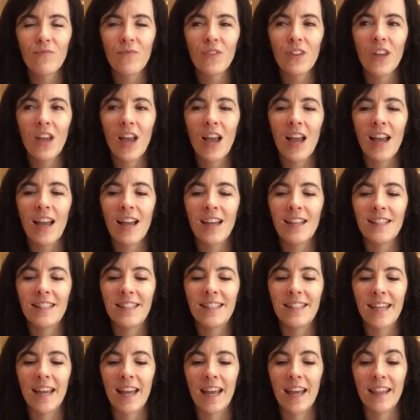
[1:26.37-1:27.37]
and
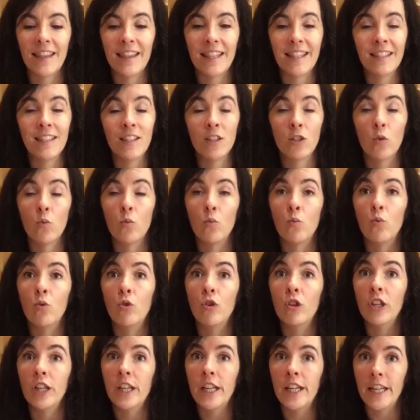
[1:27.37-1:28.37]
this is a
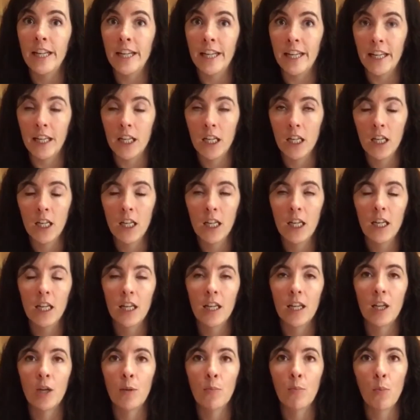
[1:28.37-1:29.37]
really
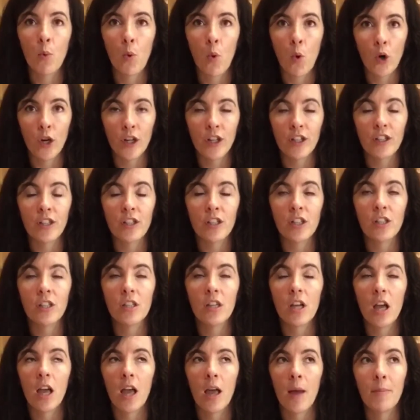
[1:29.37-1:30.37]
important
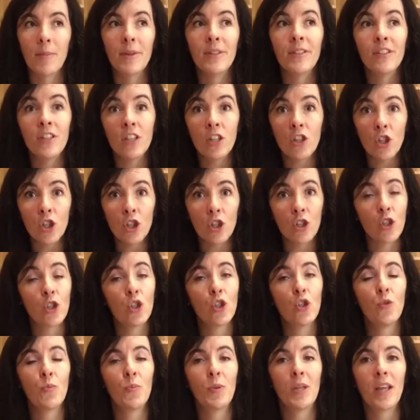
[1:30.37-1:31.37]
position
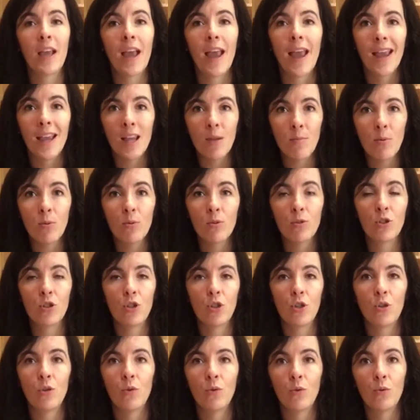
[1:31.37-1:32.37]
to be able
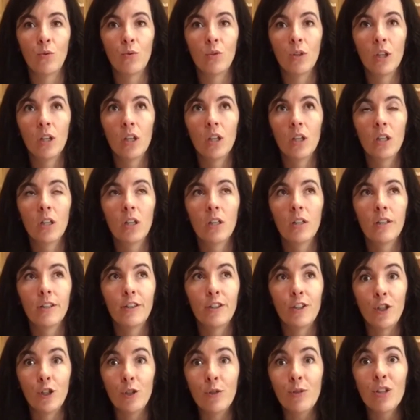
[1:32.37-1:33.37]
to
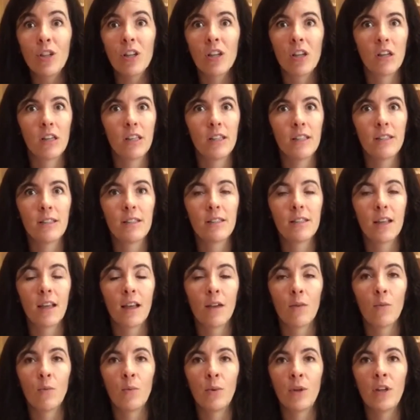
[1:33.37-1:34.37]
utilize.
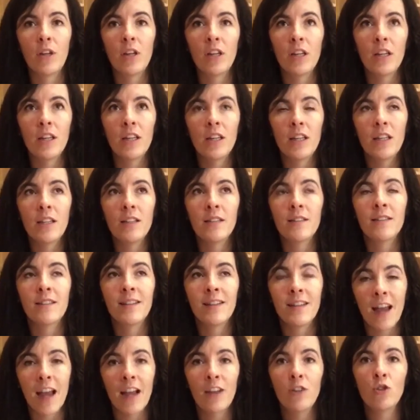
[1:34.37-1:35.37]
It's
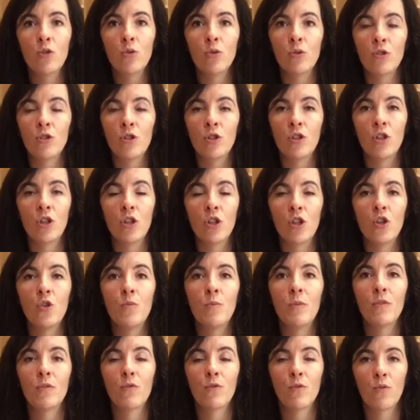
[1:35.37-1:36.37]
natural to the human
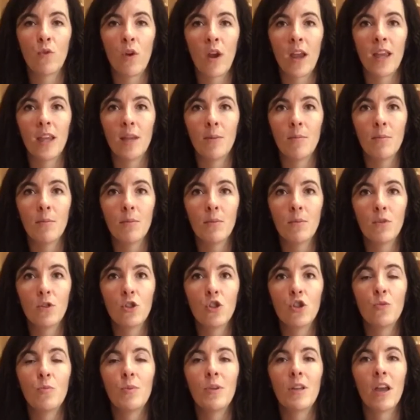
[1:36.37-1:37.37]
frame
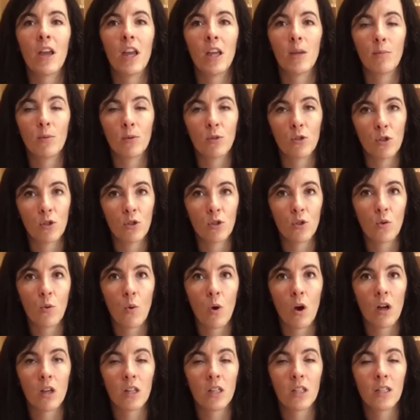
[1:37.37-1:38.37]
to be able to
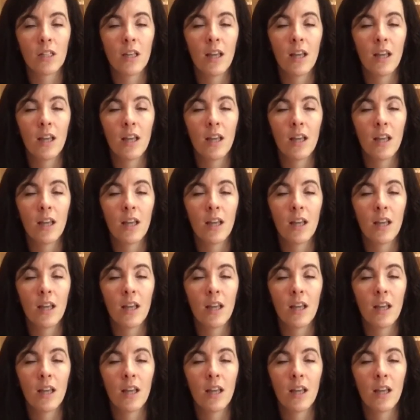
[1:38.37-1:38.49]
squat.